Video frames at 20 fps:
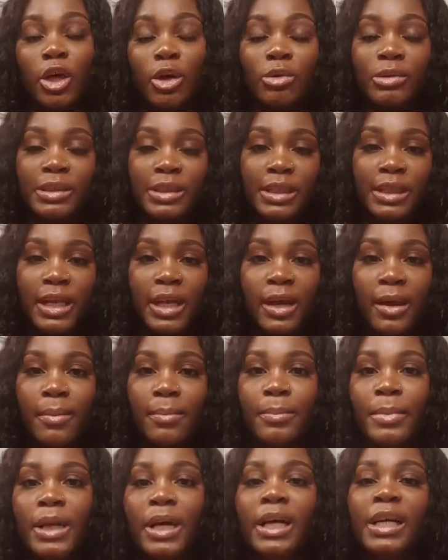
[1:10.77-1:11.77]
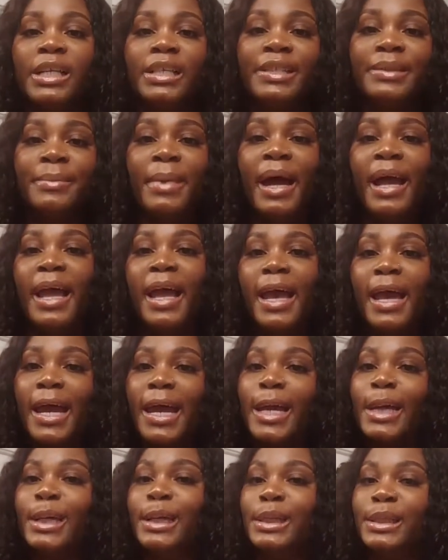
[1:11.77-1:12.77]
no slip because my
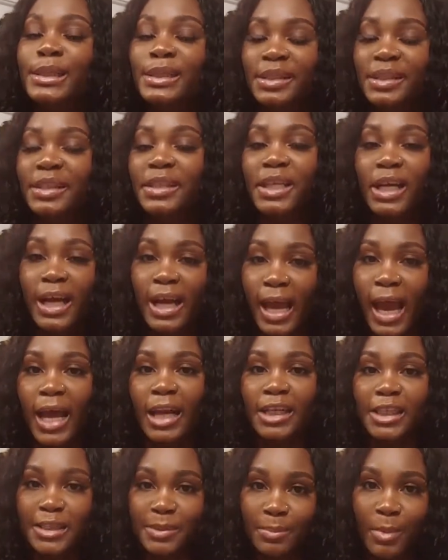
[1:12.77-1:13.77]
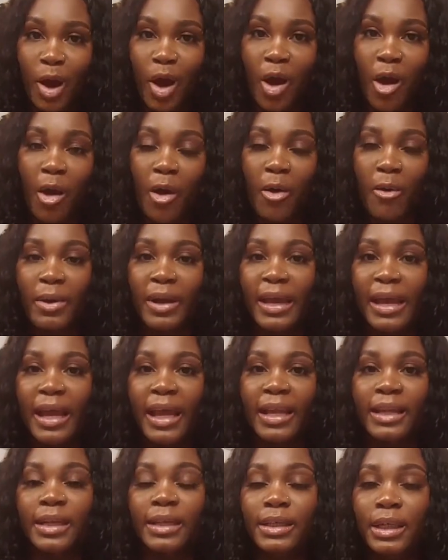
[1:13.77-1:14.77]
hair is kind of small
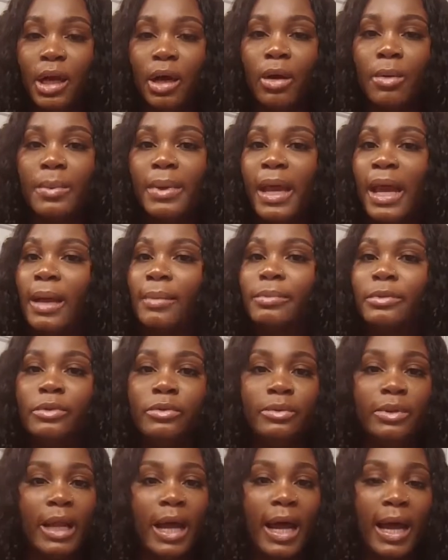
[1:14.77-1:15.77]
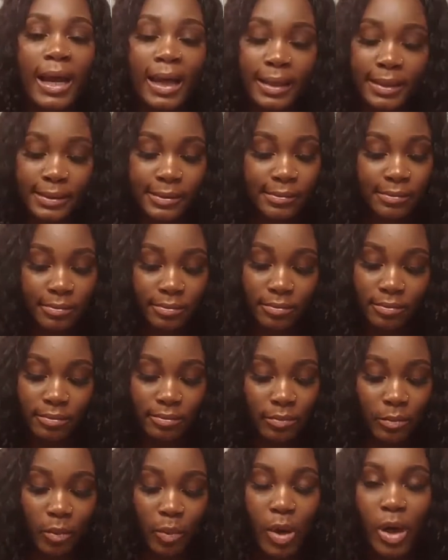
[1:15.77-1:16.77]
and the dome caps do not
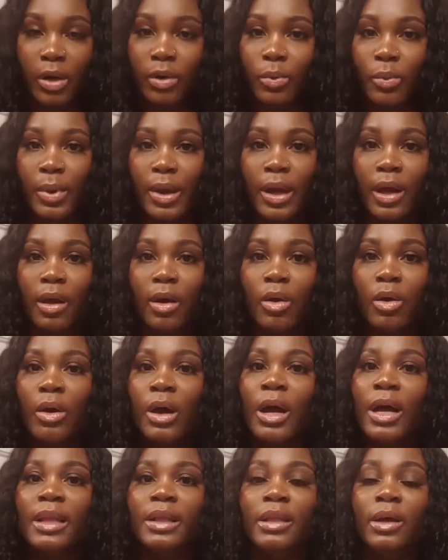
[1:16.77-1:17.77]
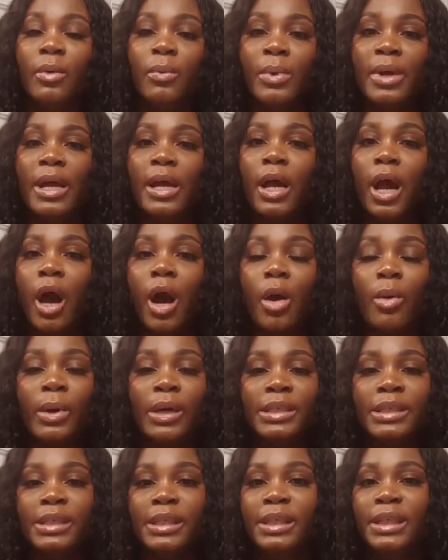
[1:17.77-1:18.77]
work well. The wig
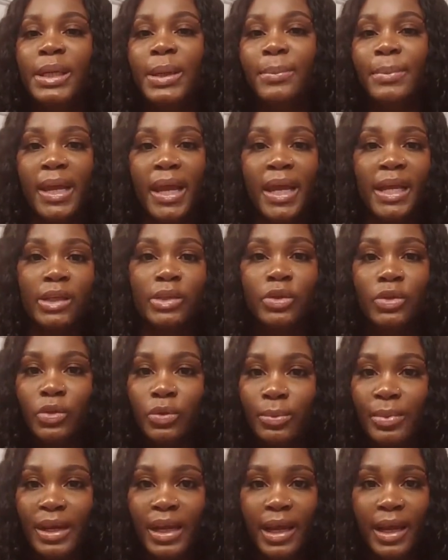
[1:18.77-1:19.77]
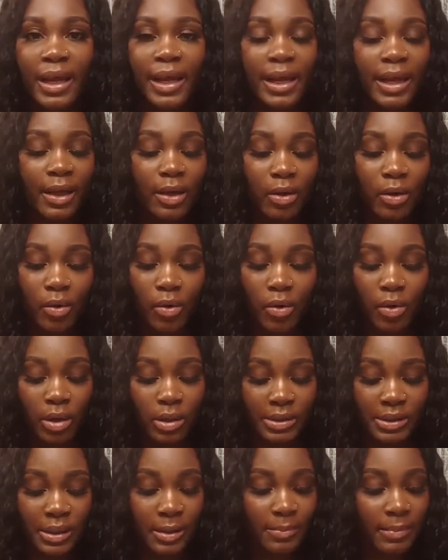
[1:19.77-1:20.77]
always end up being too big
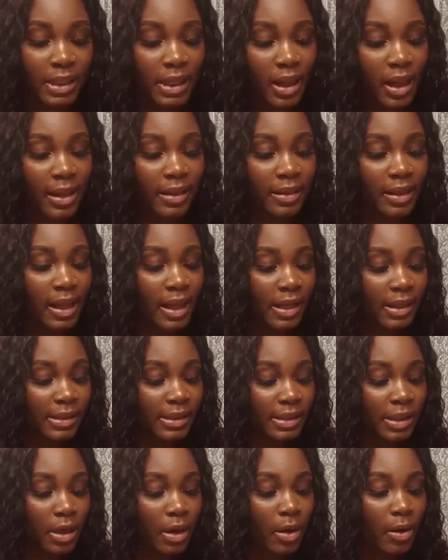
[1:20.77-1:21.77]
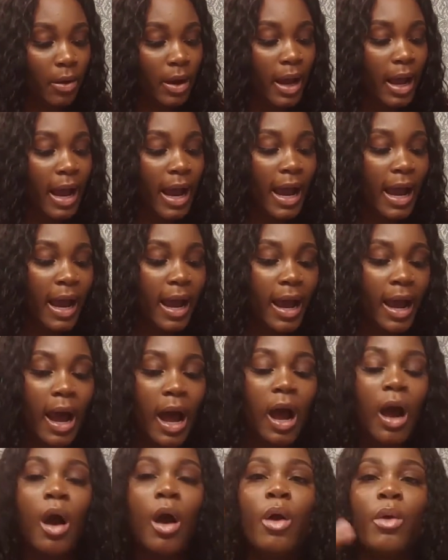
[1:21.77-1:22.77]
or something like that. So
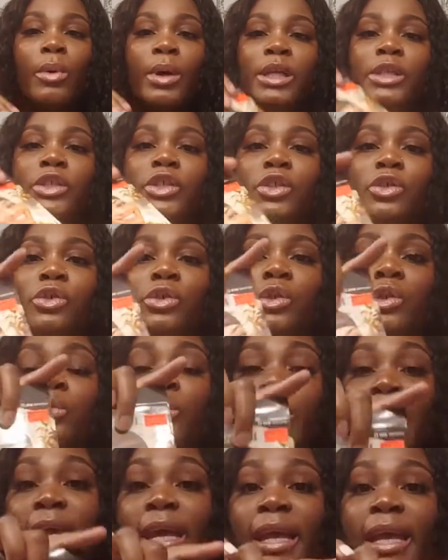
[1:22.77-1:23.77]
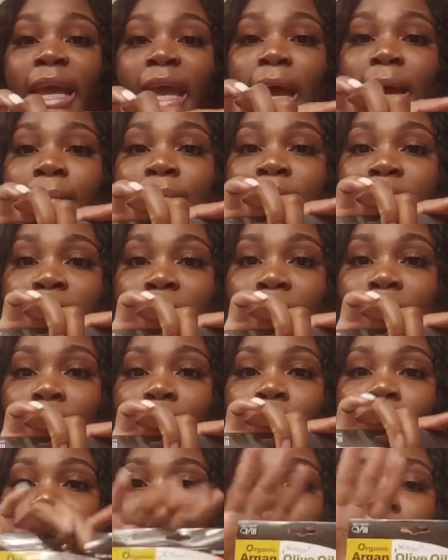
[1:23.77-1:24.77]
I always use wig caps now